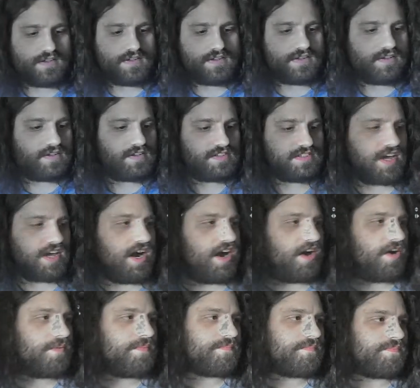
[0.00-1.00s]

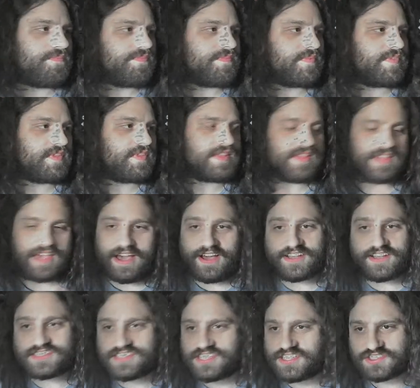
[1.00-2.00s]
So, yeah,
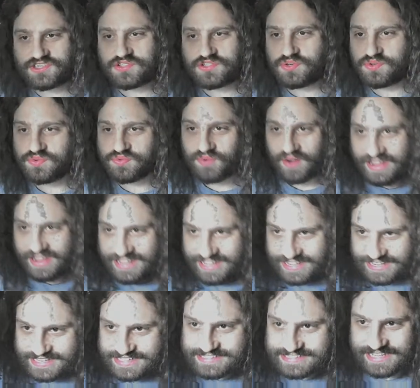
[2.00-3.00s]
this is
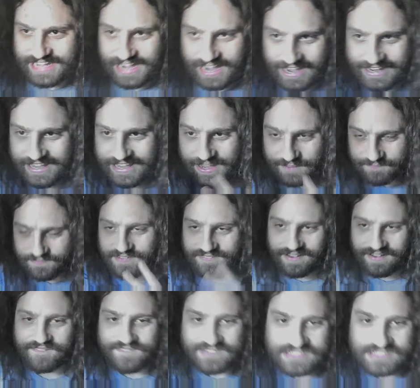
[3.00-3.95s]
crazy. I can't believe how much